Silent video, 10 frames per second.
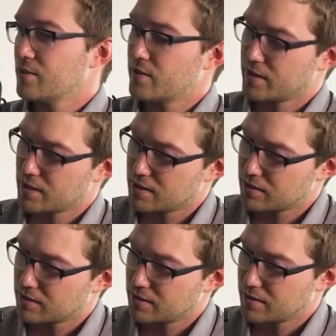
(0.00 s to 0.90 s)
you have to get
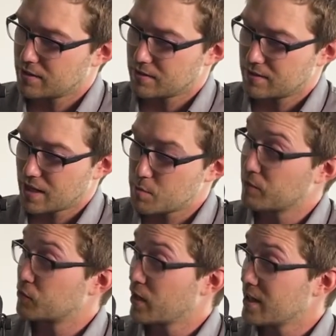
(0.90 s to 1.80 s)
this type
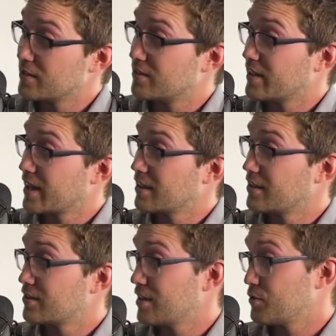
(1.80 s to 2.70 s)
of grades and that
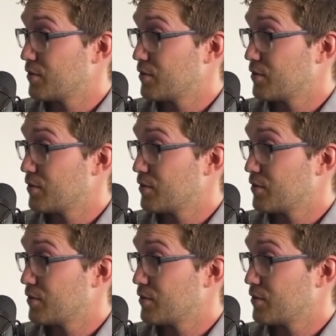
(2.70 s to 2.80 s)
kind of stuff. You have